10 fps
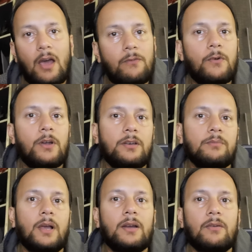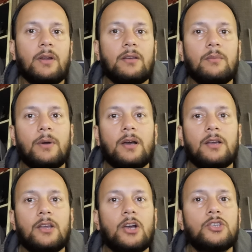F1, uh, directed
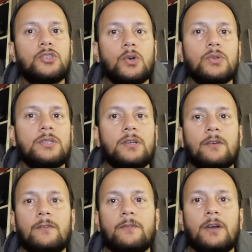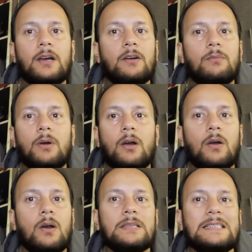by uh, Joseph uh,
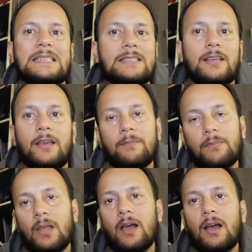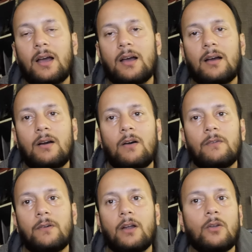Kosinski
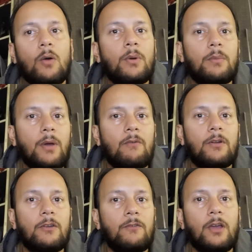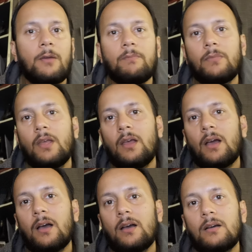of Top Gun Maverick fame,
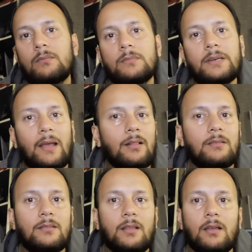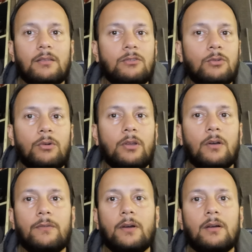um, tells the story
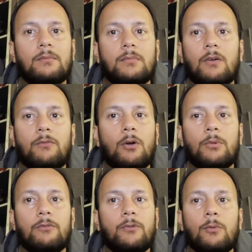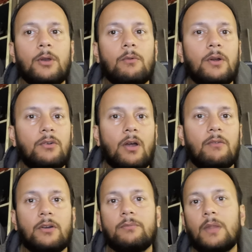of a, former Formula One
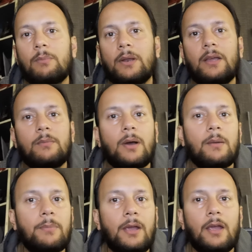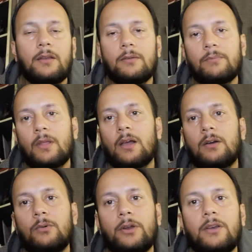driver played by Pitt,
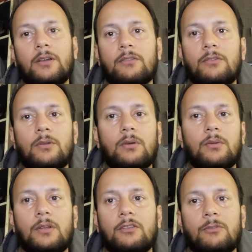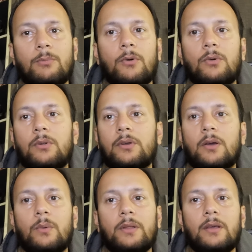who returns to the sport
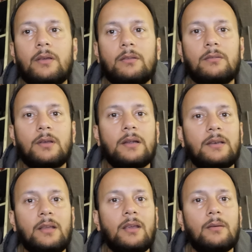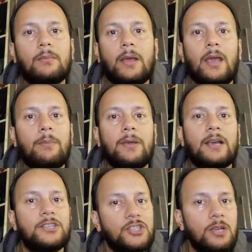with his team
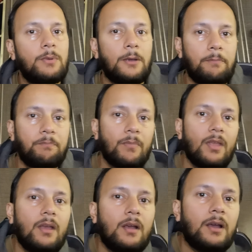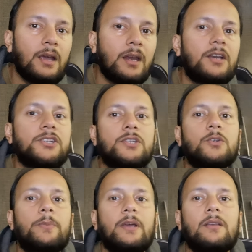APXGP. In addition
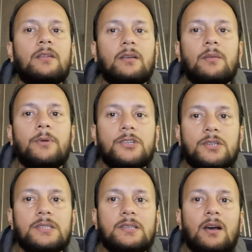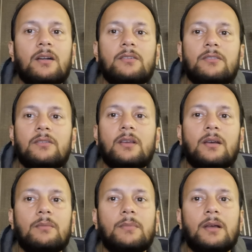to Pitt, uh, the picture stars
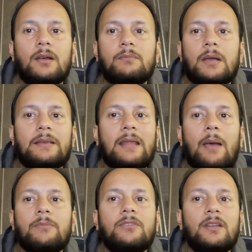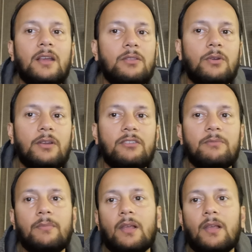um, um, uh, Damson Idris,